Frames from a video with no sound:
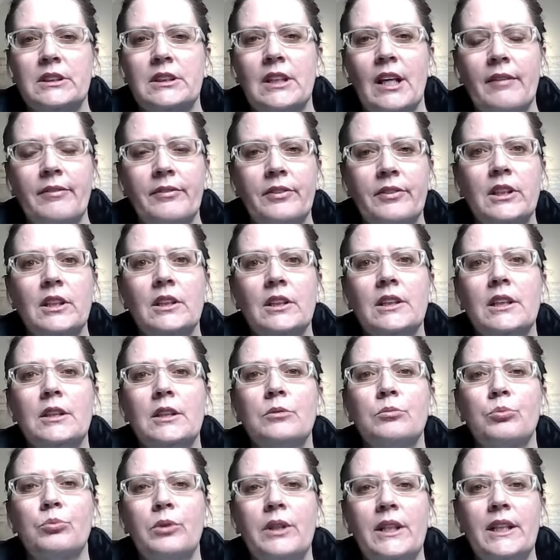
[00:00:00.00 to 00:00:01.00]
Definitely
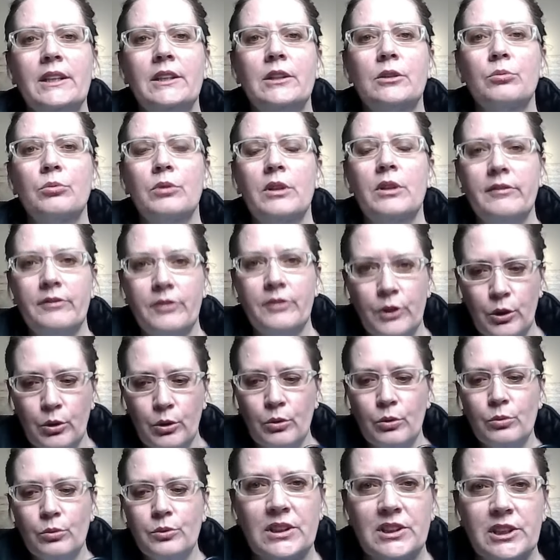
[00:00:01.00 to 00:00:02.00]
read the
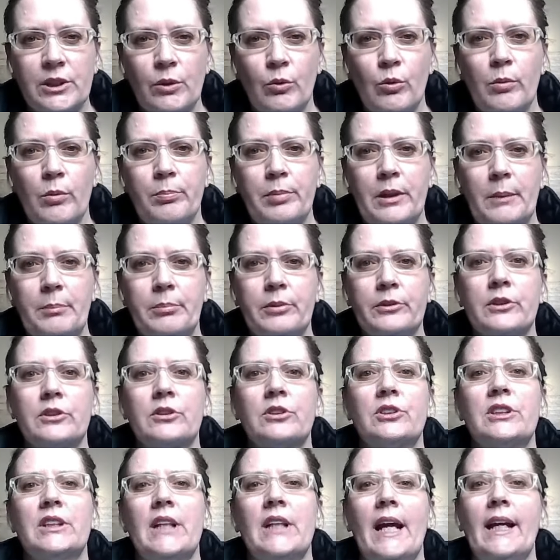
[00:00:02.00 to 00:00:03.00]
reviews, see what people are
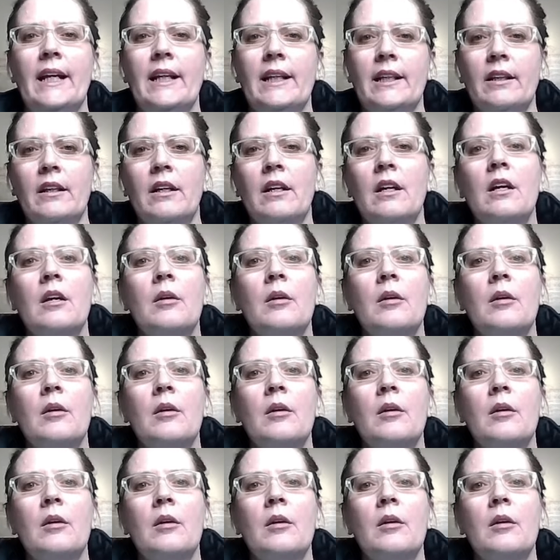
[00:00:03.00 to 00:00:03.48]
saying.